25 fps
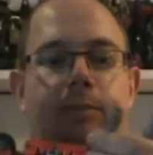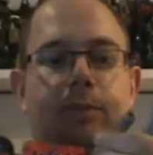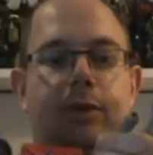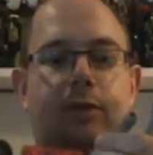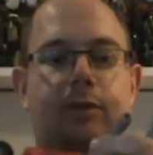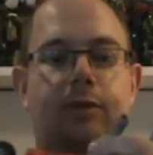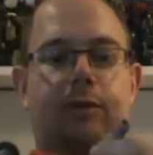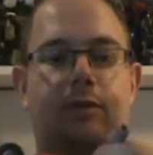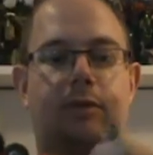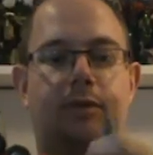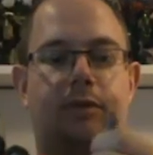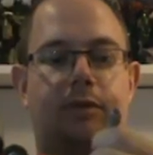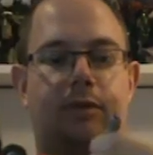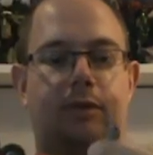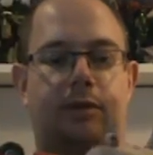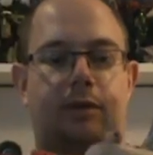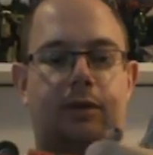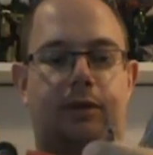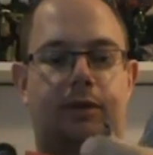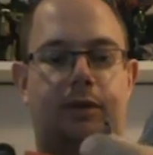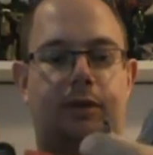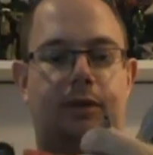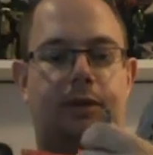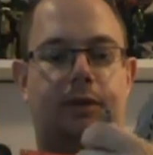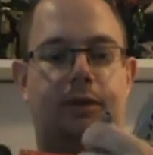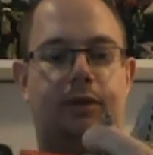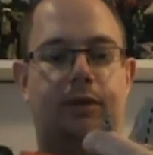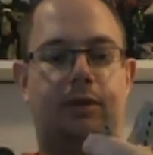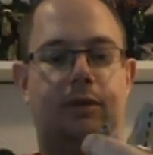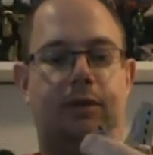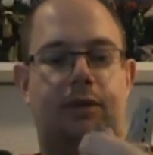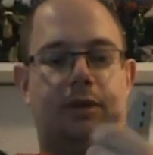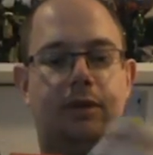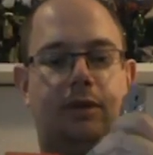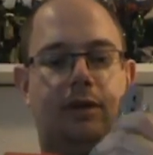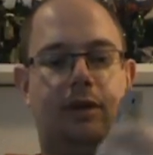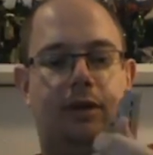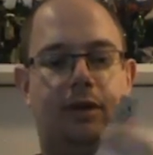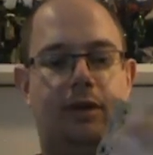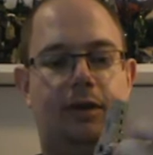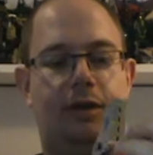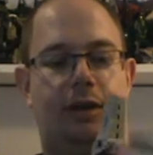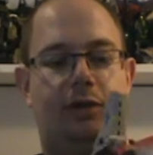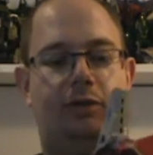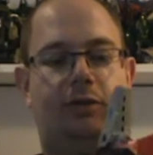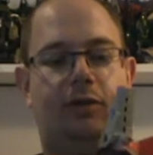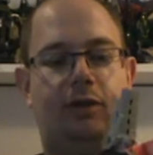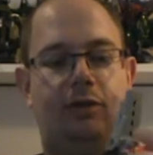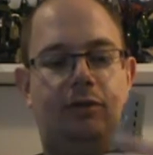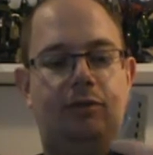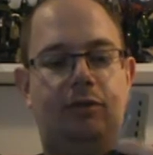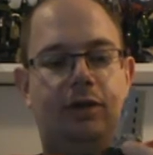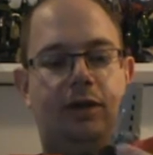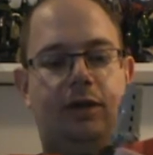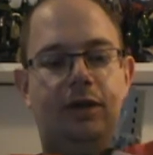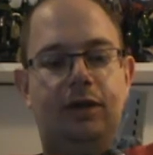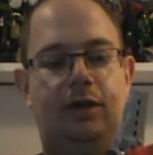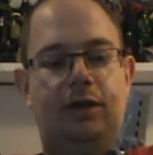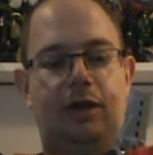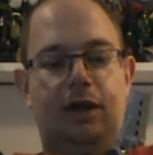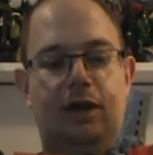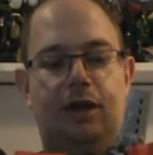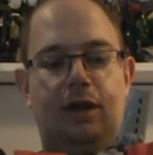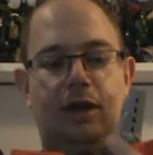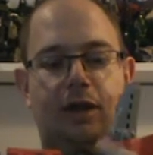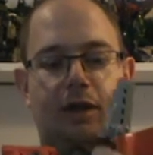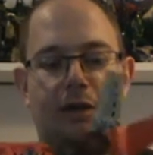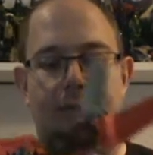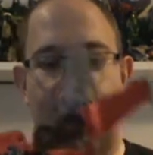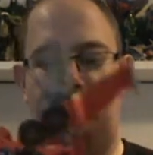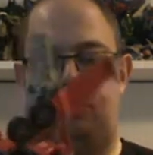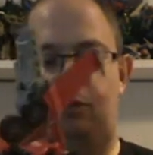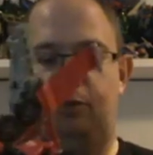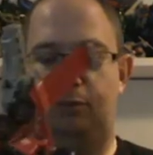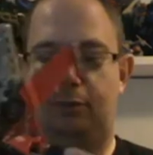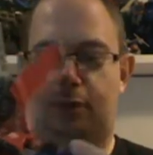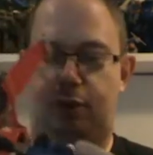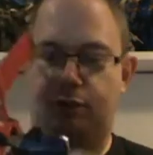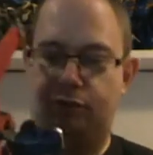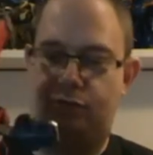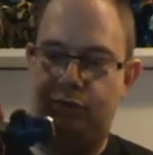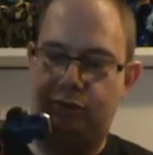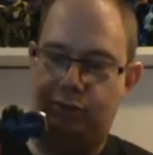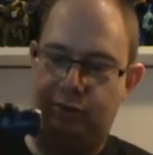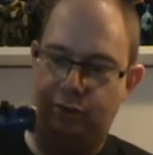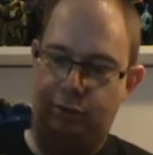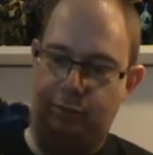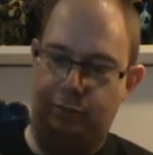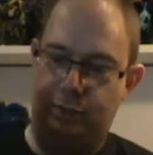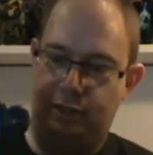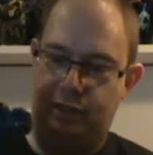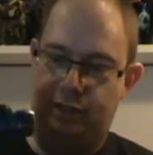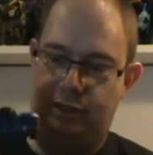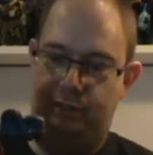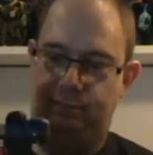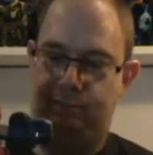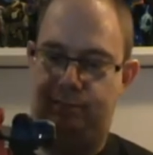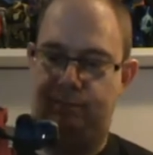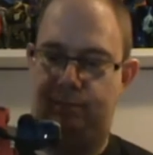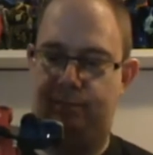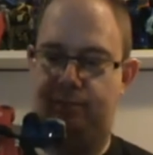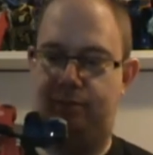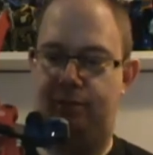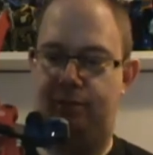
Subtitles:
but that's not really what you want to do with him.